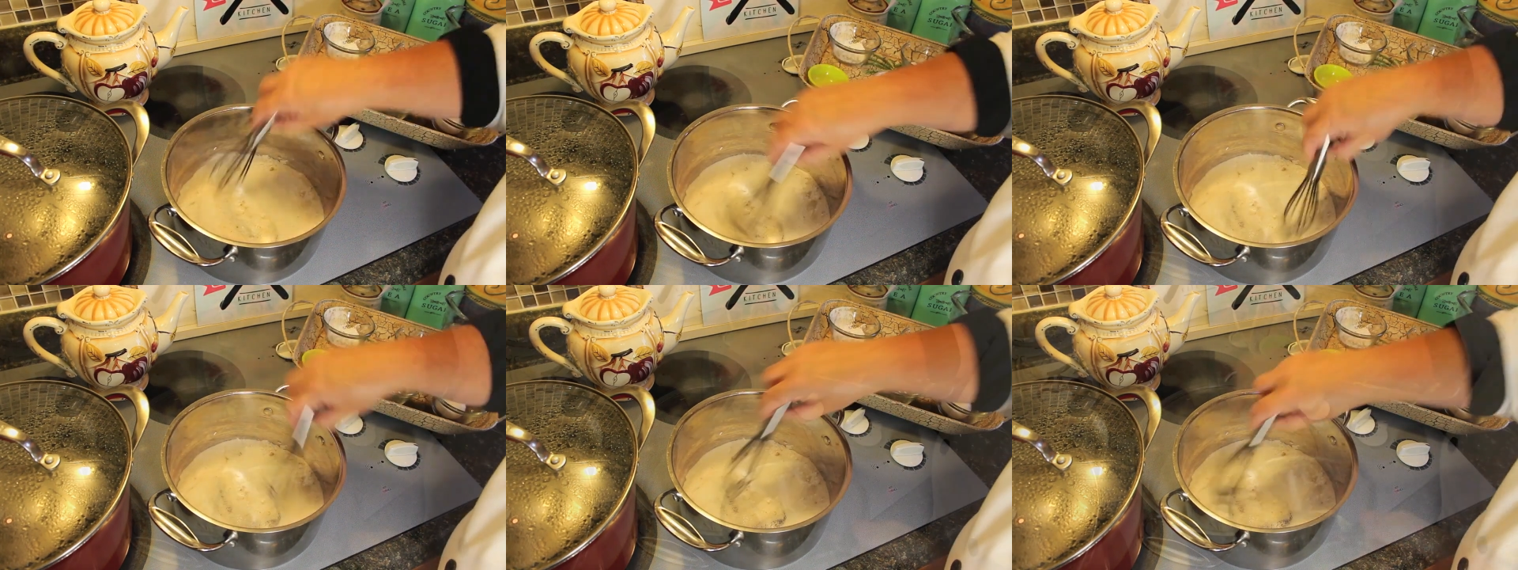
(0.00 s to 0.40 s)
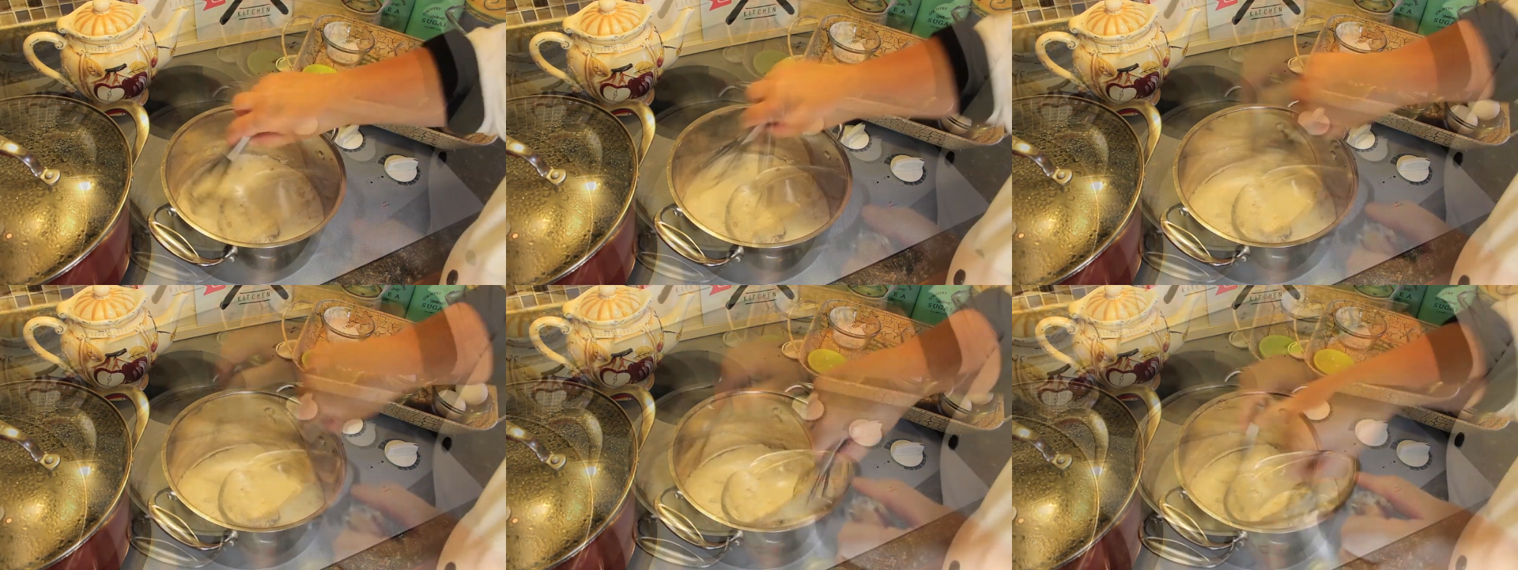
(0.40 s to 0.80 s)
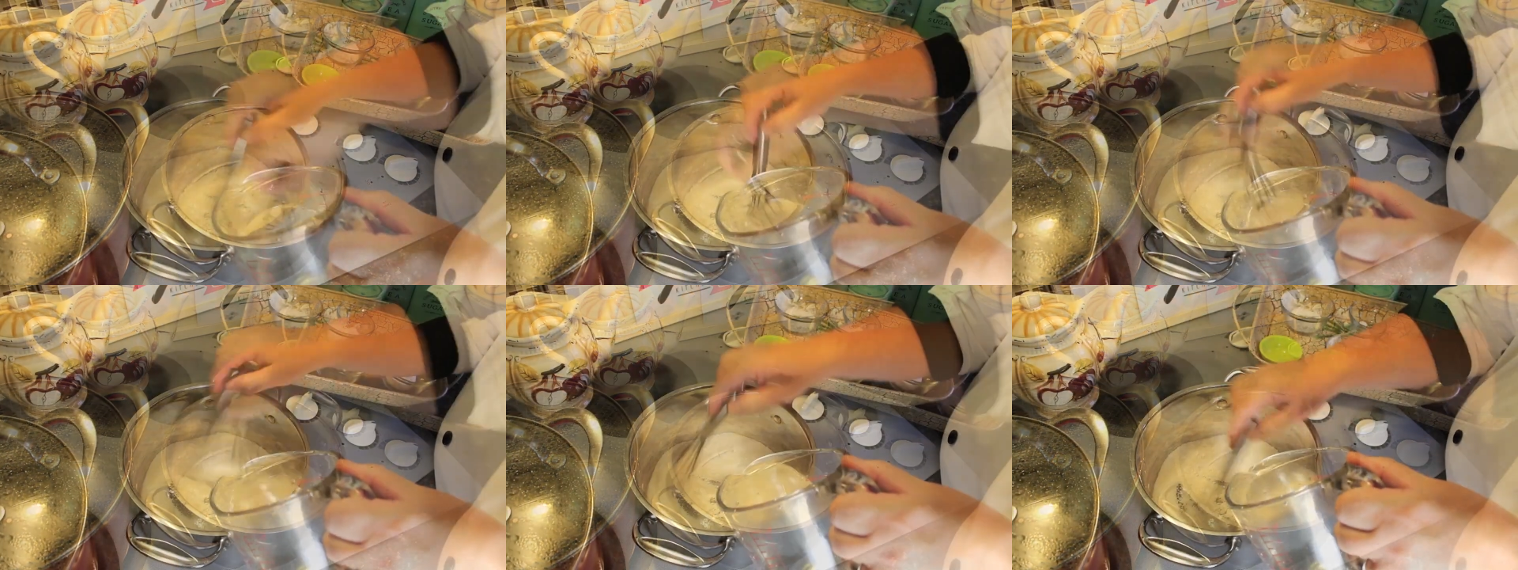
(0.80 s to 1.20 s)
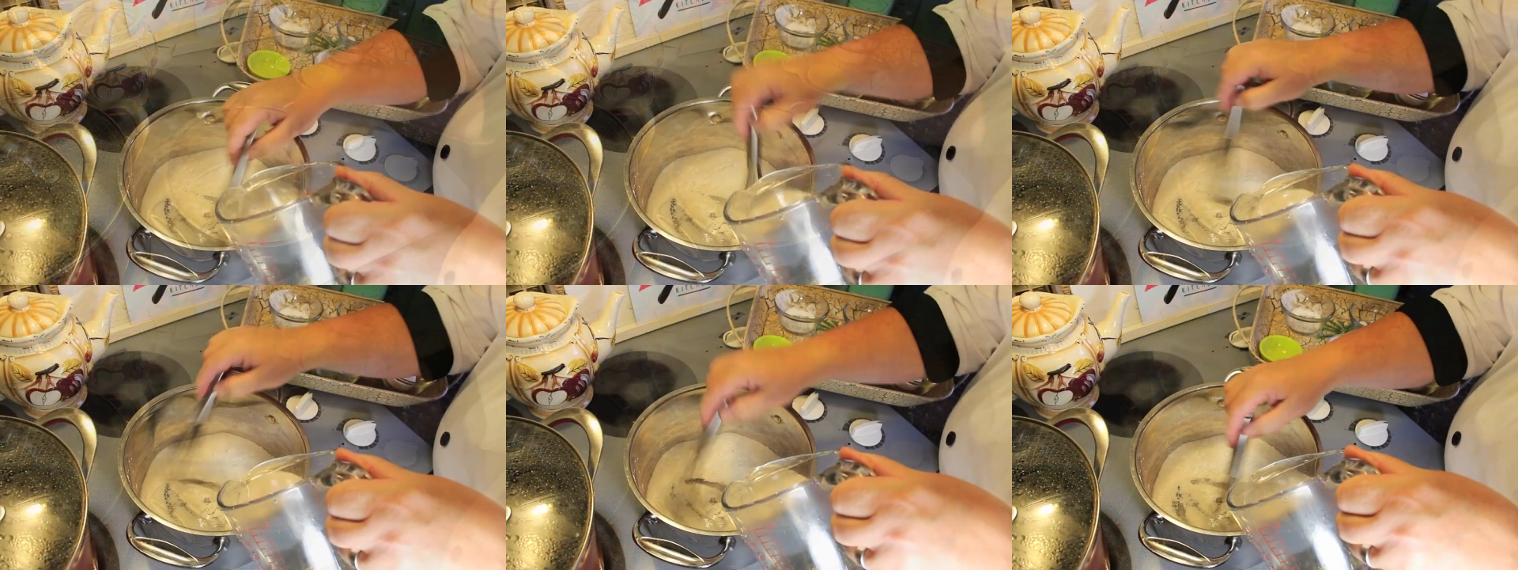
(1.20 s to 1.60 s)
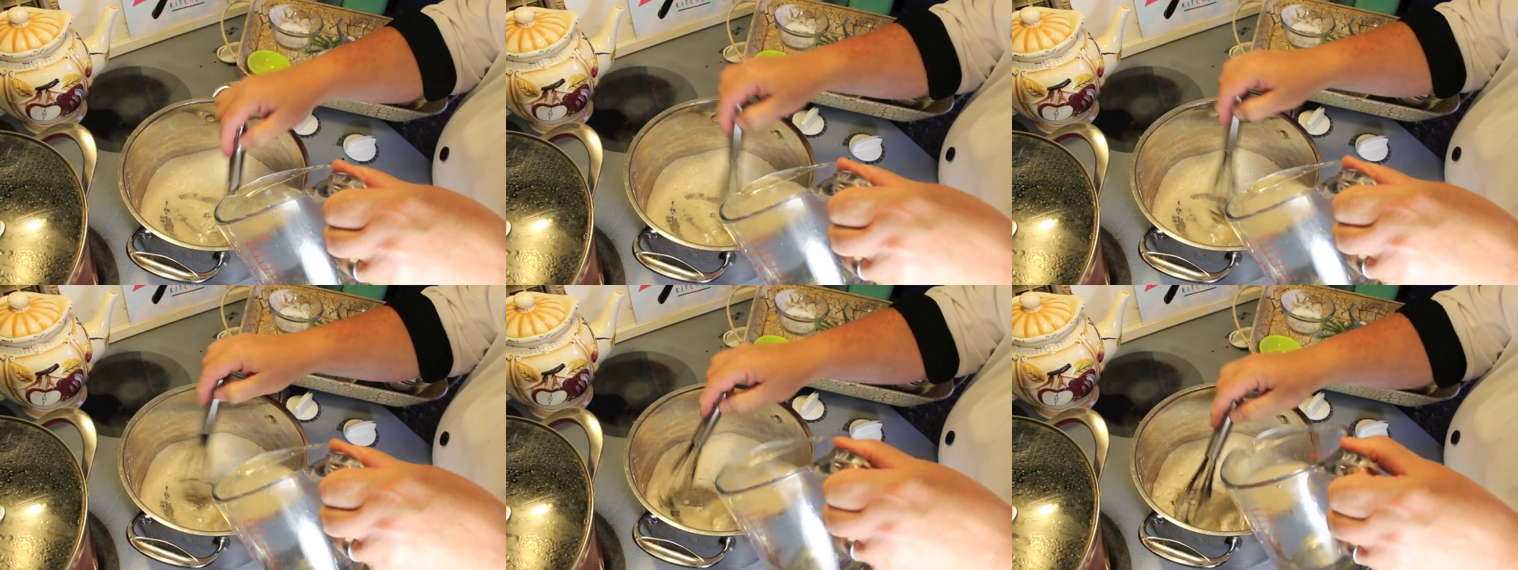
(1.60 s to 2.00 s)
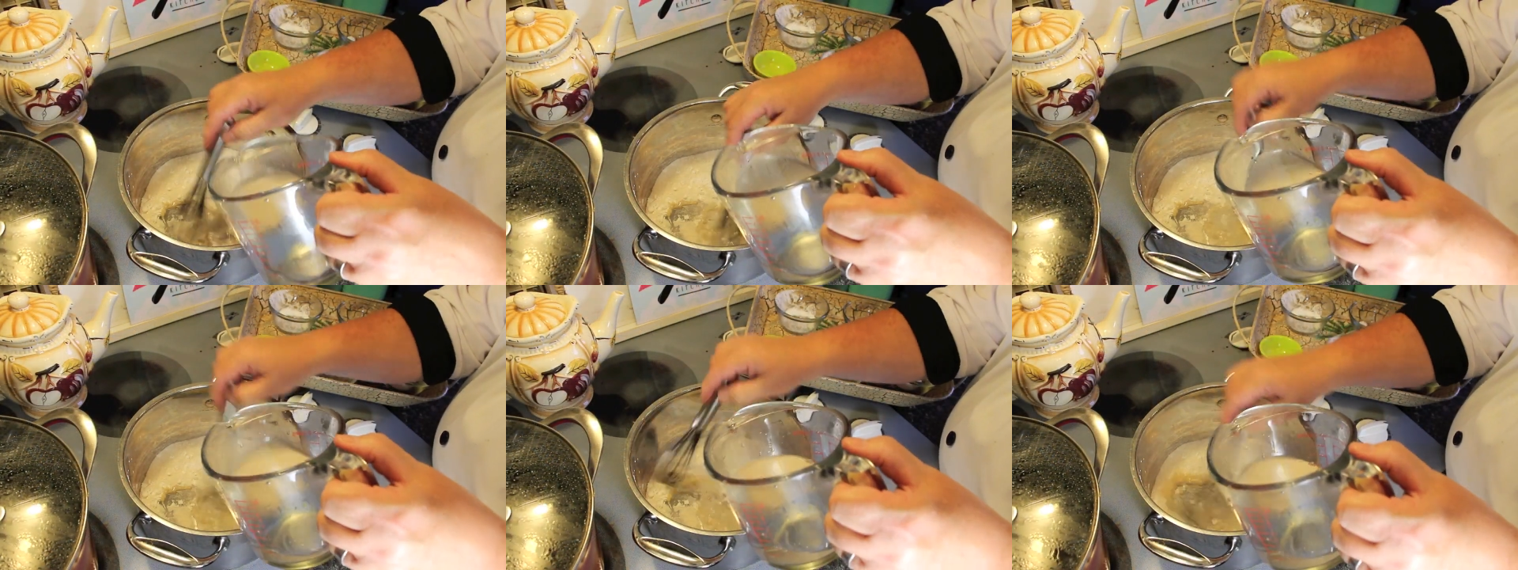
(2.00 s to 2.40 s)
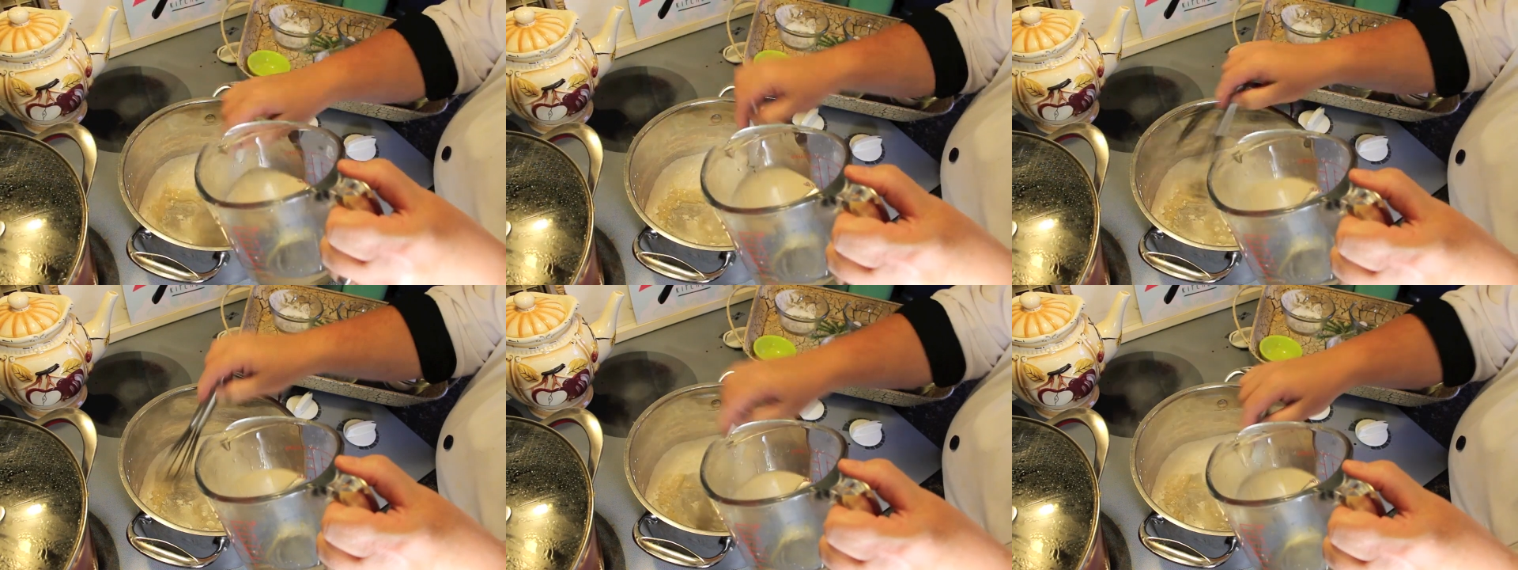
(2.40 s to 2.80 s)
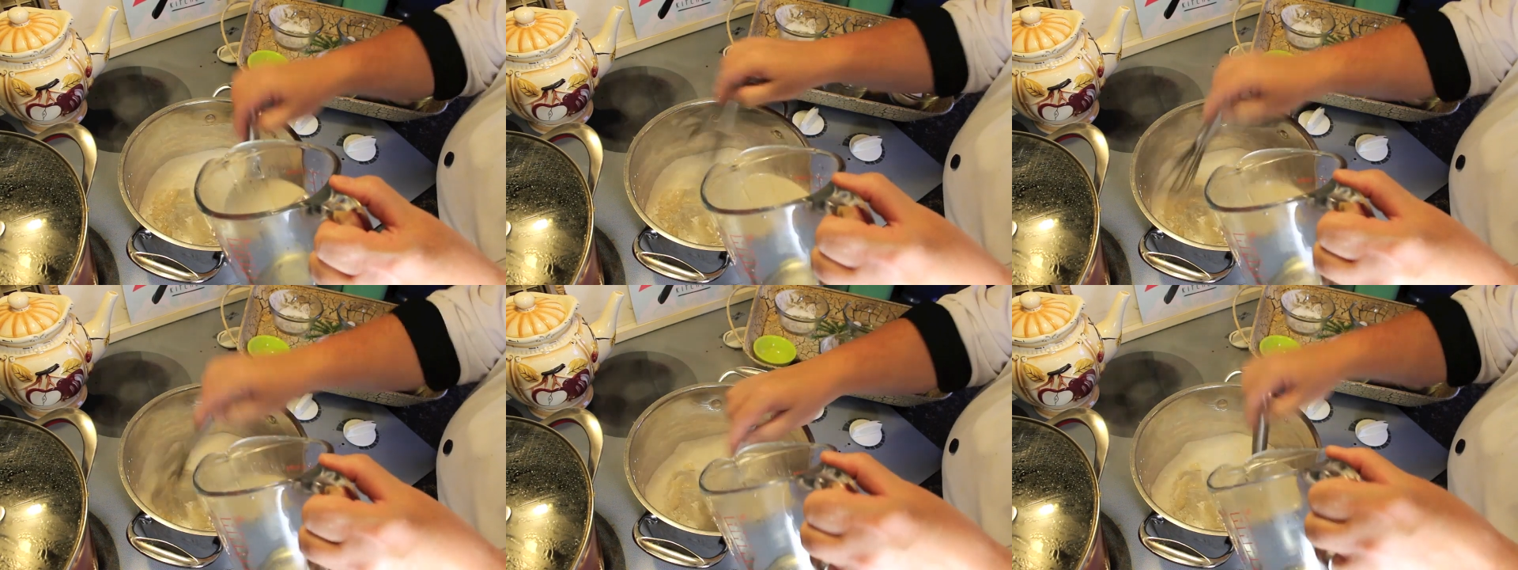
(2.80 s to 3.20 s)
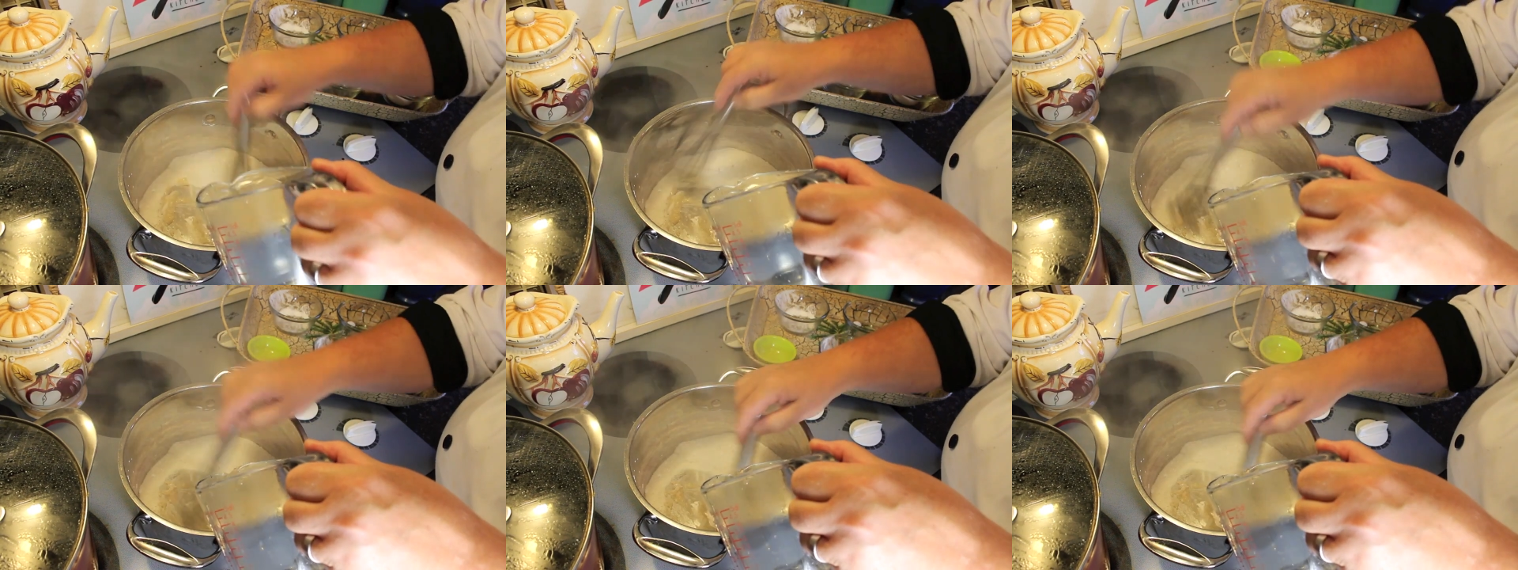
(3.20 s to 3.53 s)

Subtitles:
[unreadable: no face in view]